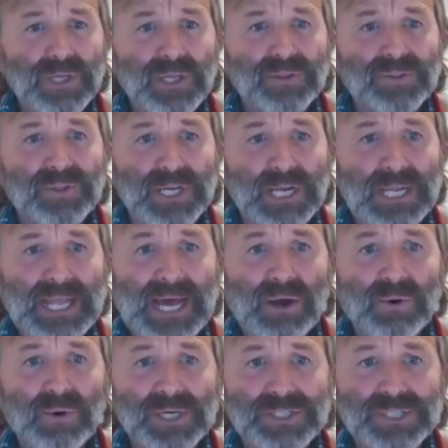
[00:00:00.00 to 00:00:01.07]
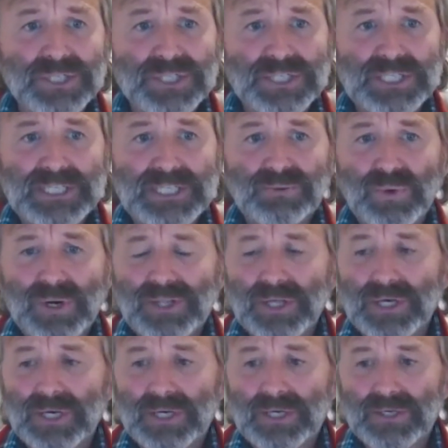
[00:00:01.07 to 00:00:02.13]
that allow us to see
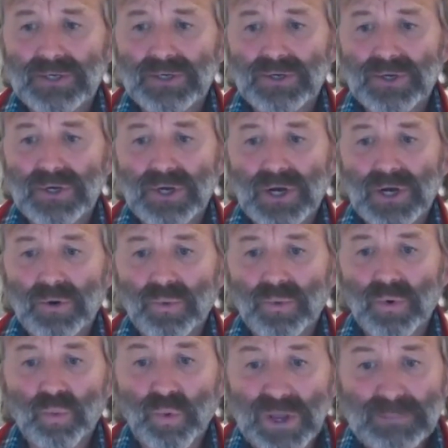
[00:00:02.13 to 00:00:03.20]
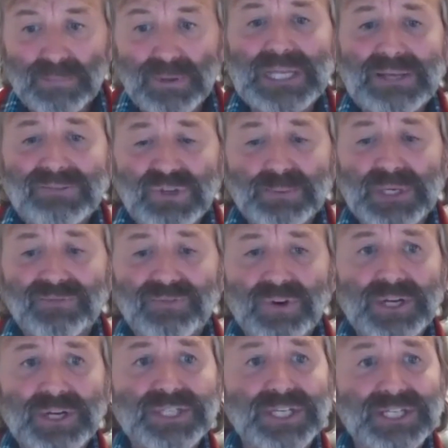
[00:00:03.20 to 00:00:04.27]
whether what we believe to be a
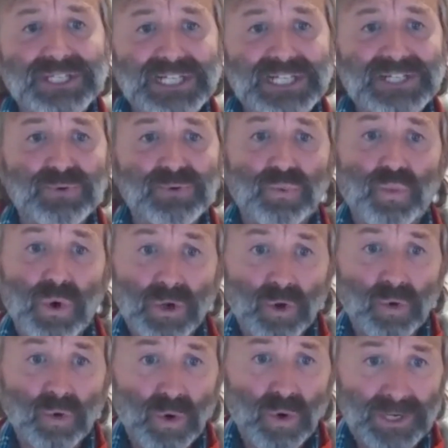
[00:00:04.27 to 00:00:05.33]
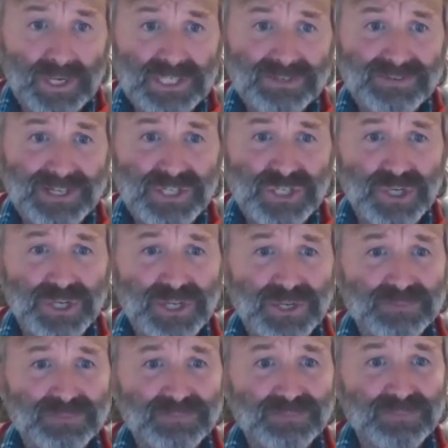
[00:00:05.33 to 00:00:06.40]
very successful one-on-one intervention can